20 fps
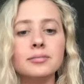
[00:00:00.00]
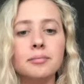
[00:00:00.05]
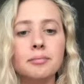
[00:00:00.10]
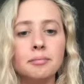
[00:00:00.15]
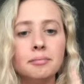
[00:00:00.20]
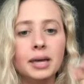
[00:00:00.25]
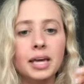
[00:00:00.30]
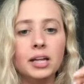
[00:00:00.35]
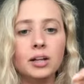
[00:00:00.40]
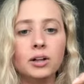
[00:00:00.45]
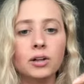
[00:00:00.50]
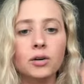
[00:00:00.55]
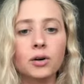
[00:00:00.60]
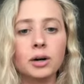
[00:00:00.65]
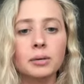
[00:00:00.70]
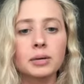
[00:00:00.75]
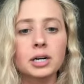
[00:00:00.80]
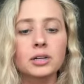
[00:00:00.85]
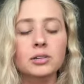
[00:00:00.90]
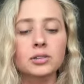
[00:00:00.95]
male
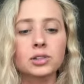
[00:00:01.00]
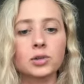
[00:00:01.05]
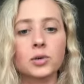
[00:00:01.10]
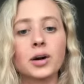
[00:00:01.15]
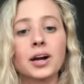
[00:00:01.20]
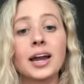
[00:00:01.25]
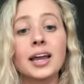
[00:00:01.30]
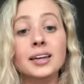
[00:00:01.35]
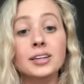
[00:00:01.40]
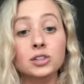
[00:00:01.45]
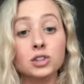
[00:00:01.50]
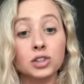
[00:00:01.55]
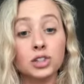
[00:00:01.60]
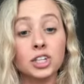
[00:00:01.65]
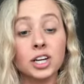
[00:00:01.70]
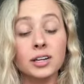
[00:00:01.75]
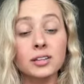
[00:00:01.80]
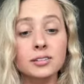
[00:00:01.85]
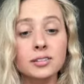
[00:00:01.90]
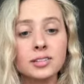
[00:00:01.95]
hormones or
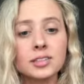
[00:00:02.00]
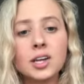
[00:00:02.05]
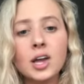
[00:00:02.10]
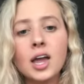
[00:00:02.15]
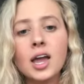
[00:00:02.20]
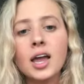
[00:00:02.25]
androgens.